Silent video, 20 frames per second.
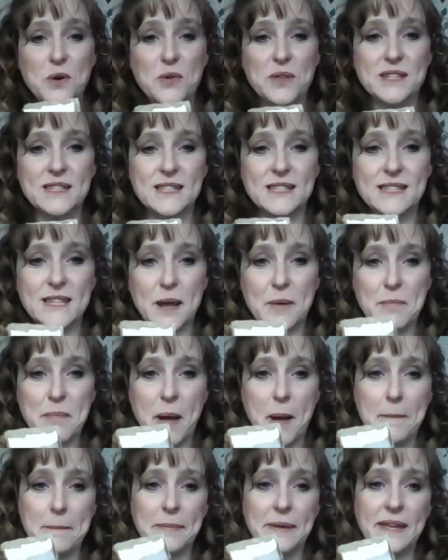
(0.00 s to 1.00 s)
This is a
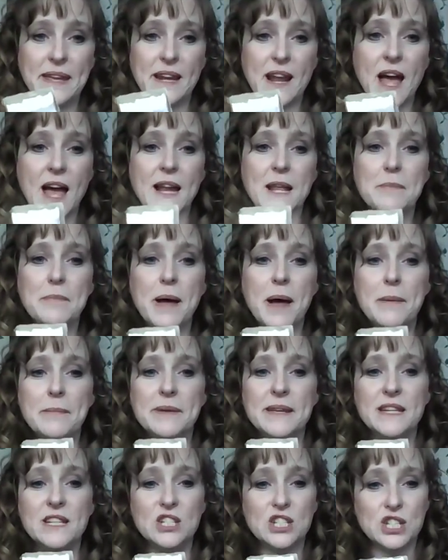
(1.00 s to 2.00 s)
pumpkin, honey
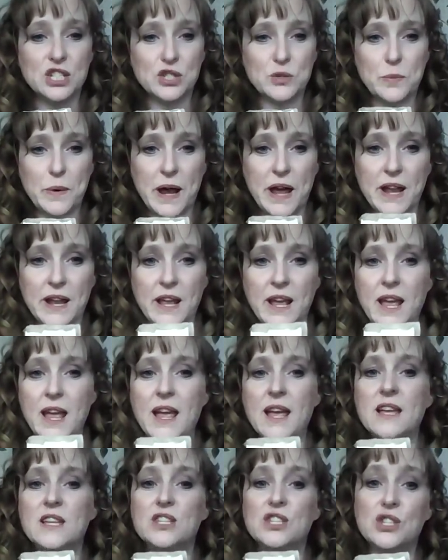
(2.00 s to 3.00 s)
pumpkin gingerbread
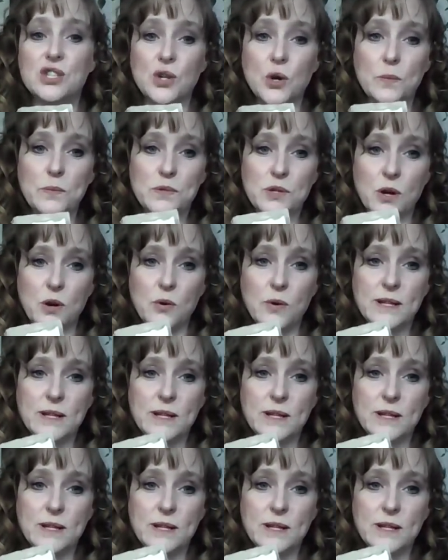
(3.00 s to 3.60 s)
soap dough.